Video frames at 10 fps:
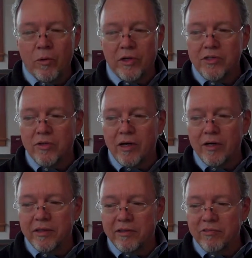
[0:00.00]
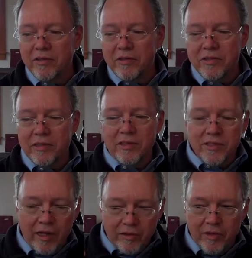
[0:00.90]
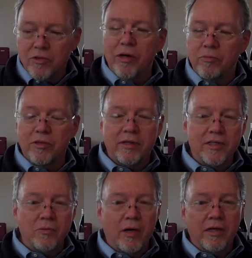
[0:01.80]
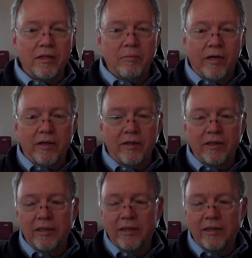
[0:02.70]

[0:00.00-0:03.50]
We work too hard in the vineyards and in the cellar to try and put nice wine in the bottle,